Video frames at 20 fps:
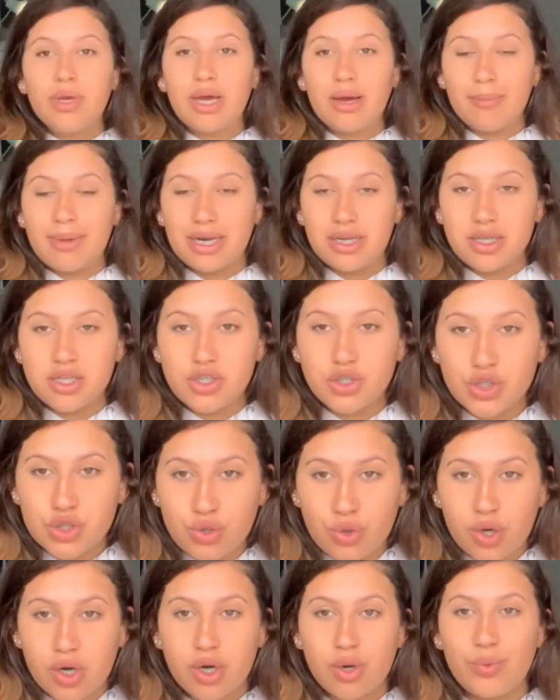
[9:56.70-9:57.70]
come out of the
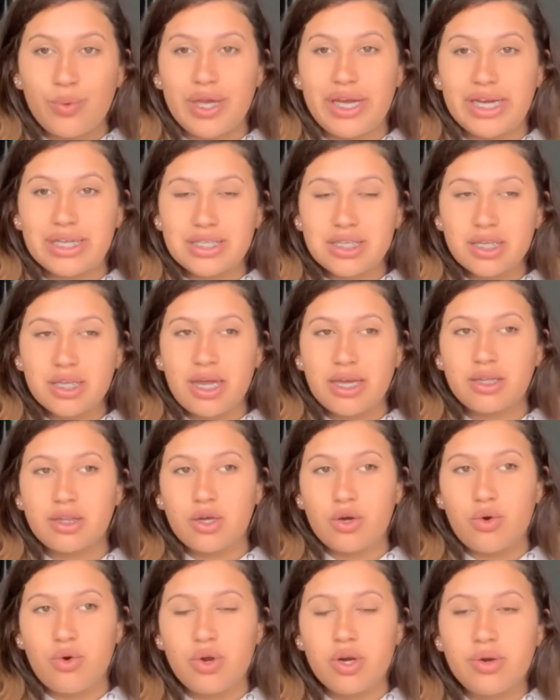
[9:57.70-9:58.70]
store, we get to like
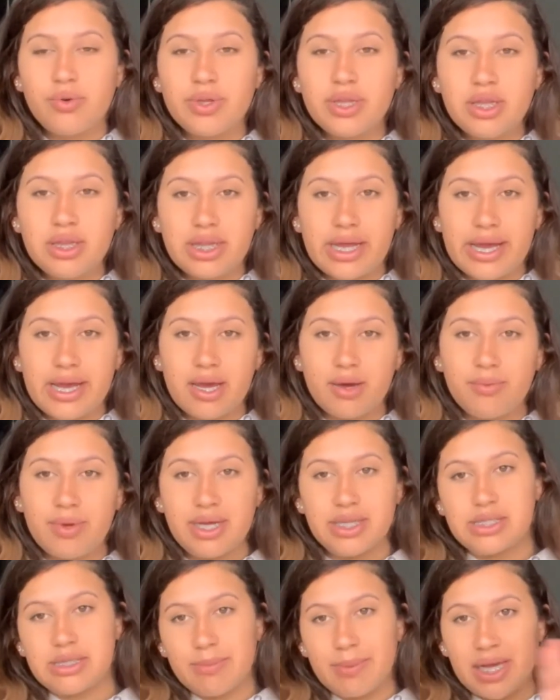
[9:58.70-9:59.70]
the corner of the light, and we
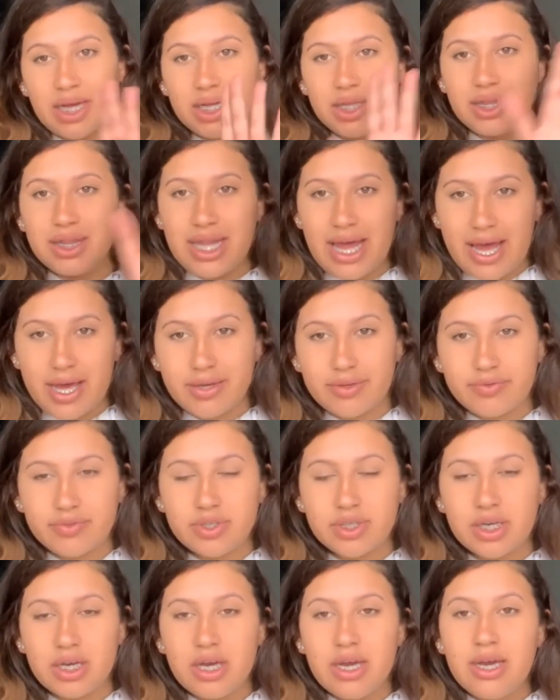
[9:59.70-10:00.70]
have to make a
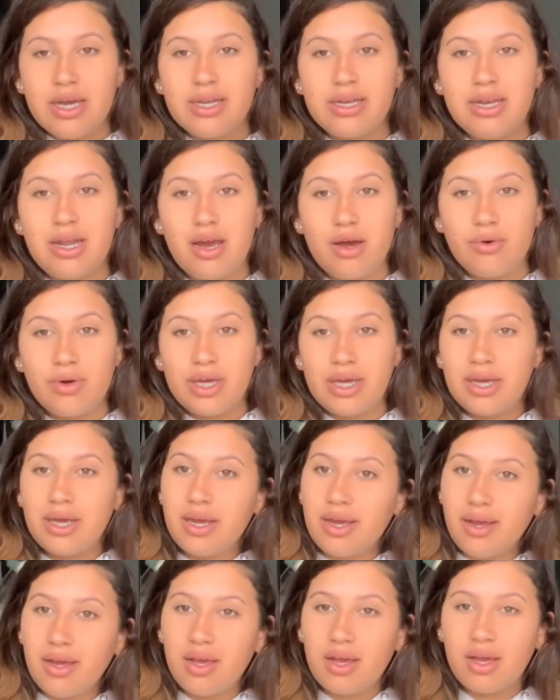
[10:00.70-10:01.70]
left. Now
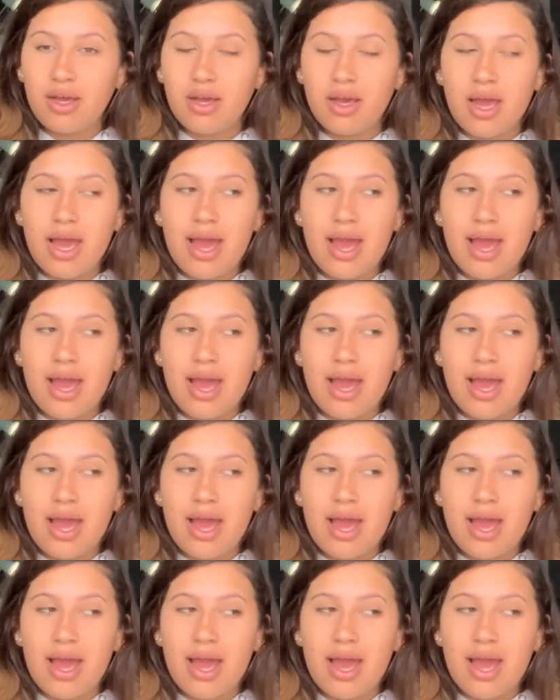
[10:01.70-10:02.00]
he